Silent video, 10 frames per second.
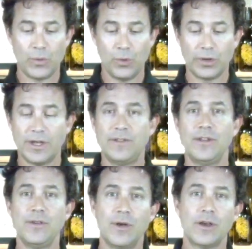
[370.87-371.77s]
We'll
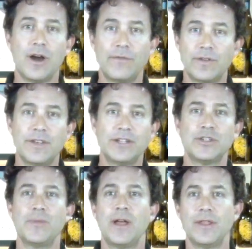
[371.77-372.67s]
continue our
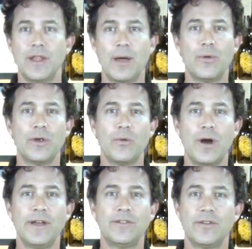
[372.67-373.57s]
conversation about library
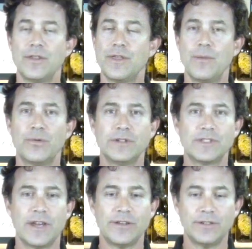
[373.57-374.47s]
wines here at Thumbprint
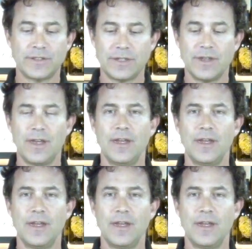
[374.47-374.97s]
Cellars.